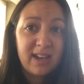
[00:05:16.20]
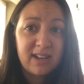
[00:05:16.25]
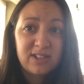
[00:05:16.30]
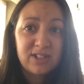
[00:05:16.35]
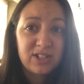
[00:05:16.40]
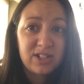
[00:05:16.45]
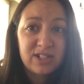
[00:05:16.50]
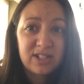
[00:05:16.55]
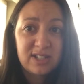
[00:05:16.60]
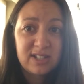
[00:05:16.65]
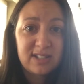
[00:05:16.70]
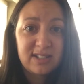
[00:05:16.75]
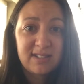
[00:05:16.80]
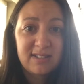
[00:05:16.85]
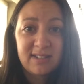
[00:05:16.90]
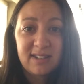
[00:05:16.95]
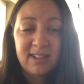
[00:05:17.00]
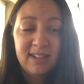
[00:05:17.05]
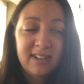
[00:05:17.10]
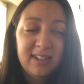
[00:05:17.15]
She's
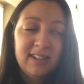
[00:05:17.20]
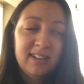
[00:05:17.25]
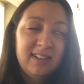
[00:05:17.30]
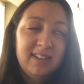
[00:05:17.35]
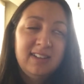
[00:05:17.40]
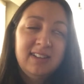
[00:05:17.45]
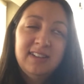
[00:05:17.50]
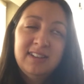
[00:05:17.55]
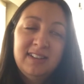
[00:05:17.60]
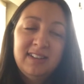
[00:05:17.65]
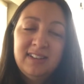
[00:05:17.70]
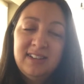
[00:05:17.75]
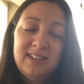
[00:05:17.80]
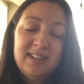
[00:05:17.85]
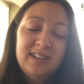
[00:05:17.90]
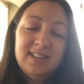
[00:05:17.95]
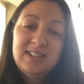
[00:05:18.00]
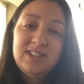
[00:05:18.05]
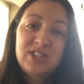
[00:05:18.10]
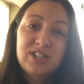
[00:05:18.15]

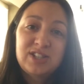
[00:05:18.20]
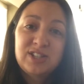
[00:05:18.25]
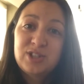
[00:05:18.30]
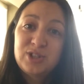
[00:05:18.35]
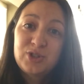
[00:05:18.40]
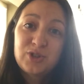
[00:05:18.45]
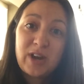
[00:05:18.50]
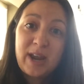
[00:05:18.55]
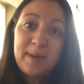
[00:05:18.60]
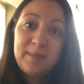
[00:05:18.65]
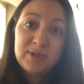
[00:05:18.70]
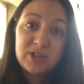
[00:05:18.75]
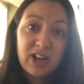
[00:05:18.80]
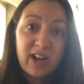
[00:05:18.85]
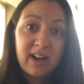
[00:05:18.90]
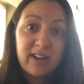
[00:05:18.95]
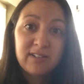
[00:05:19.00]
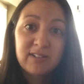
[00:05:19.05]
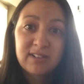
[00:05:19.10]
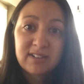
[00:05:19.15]
just a dream
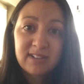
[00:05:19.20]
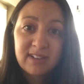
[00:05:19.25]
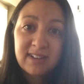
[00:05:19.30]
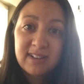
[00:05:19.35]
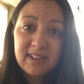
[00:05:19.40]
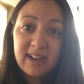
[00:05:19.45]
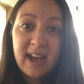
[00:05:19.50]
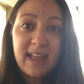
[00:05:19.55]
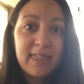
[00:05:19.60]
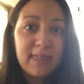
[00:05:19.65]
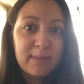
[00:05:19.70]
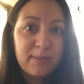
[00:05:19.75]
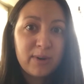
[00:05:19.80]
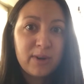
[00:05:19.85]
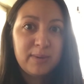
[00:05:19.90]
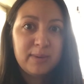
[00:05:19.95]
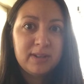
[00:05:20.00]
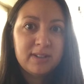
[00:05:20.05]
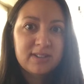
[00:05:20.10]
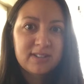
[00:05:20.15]
child at the
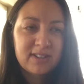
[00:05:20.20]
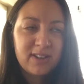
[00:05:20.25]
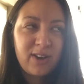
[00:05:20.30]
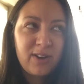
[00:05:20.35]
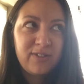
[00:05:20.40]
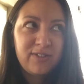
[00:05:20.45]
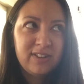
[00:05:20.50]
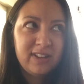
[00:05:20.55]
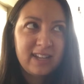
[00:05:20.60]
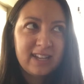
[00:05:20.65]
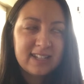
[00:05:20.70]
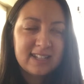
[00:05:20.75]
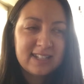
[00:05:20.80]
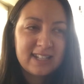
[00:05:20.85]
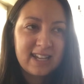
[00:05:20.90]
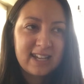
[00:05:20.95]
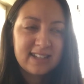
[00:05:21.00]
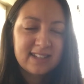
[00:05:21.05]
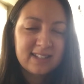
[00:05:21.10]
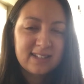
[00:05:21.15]
moment. Hopefully it
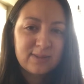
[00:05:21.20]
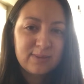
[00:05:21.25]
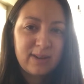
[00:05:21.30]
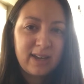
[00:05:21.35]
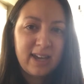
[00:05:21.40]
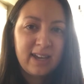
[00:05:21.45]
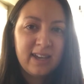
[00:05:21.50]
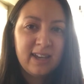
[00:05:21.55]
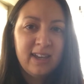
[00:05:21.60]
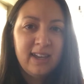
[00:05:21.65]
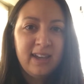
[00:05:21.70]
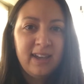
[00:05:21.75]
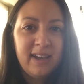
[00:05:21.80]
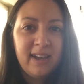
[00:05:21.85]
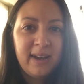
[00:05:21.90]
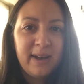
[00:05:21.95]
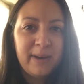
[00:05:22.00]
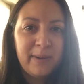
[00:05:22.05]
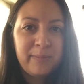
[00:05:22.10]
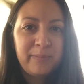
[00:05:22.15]
stays this way.
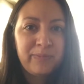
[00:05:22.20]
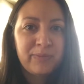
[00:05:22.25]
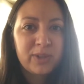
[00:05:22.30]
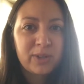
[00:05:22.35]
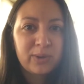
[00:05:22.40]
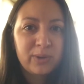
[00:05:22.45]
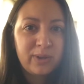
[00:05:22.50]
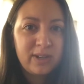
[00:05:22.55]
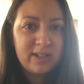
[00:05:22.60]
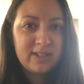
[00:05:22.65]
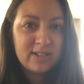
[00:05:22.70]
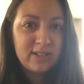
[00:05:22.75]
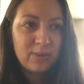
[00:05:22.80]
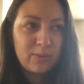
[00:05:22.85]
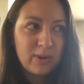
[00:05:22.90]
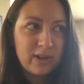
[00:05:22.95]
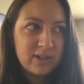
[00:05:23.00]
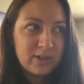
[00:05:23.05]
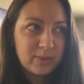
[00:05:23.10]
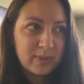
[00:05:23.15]
According to the
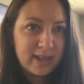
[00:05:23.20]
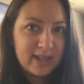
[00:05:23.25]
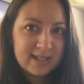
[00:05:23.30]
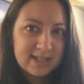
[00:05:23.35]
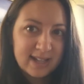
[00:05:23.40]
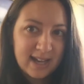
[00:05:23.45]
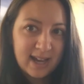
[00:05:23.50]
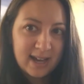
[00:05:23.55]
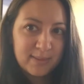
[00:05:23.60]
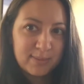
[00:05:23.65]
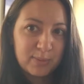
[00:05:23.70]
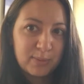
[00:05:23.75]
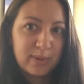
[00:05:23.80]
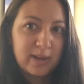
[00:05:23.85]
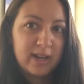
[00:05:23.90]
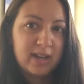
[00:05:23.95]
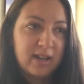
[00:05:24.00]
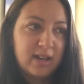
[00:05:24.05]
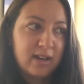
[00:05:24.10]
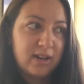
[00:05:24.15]
Wonder Weeks app,
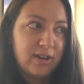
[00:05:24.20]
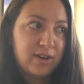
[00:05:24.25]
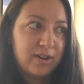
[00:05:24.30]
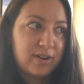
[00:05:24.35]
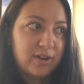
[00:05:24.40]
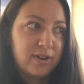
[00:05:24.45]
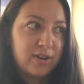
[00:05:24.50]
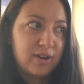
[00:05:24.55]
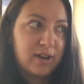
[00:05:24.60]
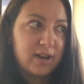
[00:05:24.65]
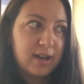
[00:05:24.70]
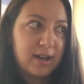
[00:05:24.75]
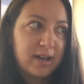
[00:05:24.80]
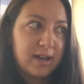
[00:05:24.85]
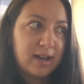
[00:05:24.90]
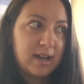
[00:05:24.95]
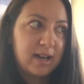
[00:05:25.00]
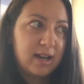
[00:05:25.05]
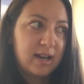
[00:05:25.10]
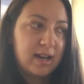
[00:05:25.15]
we're
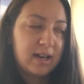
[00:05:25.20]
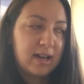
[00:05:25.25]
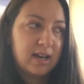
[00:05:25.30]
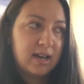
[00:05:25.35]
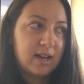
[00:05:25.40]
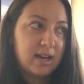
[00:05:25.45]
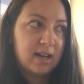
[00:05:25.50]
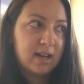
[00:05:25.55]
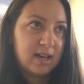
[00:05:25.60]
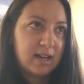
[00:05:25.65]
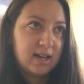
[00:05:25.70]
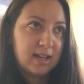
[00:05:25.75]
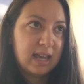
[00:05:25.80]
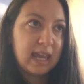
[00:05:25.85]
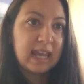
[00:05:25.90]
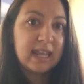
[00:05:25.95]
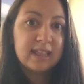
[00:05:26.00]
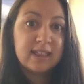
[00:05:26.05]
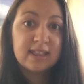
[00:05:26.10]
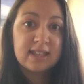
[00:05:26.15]

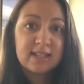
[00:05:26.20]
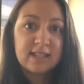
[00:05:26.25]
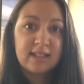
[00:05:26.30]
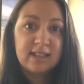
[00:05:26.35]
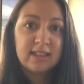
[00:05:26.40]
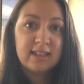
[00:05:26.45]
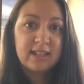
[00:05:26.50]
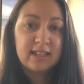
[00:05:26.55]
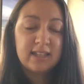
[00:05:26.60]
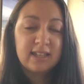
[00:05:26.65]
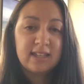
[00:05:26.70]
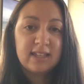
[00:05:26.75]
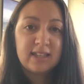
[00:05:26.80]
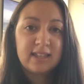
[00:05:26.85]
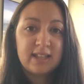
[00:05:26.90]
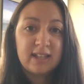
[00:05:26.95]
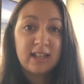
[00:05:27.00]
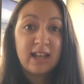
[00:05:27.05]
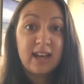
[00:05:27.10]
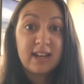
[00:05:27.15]
in the
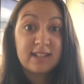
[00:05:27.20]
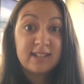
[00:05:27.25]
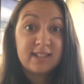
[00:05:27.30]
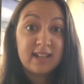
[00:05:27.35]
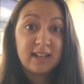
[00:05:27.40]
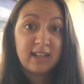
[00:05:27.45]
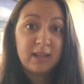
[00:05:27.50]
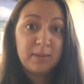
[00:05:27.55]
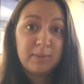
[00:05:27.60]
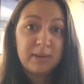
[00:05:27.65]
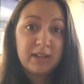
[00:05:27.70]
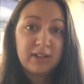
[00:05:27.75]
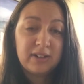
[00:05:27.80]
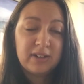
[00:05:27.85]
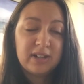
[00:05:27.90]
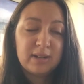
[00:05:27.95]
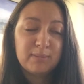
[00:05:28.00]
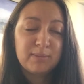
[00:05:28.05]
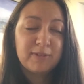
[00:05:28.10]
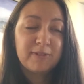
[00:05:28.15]
last sunny
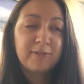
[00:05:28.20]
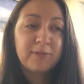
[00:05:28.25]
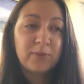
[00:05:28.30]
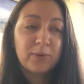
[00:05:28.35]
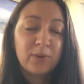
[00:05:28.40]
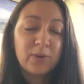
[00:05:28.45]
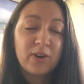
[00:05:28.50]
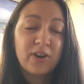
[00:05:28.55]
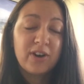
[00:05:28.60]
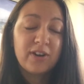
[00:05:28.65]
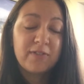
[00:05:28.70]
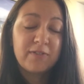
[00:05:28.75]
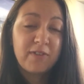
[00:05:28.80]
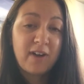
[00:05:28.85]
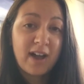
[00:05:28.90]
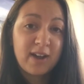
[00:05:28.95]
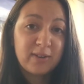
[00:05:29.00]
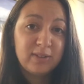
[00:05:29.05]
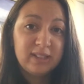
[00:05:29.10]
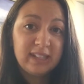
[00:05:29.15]
period before her
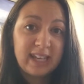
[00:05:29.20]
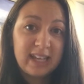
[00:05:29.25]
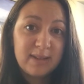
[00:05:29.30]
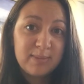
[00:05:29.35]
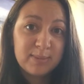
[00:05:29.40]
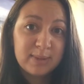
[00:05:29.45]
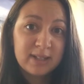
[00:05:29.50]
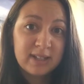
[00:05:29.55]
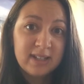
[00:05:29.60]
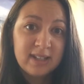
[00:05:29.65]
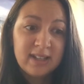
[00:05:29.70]
final leap.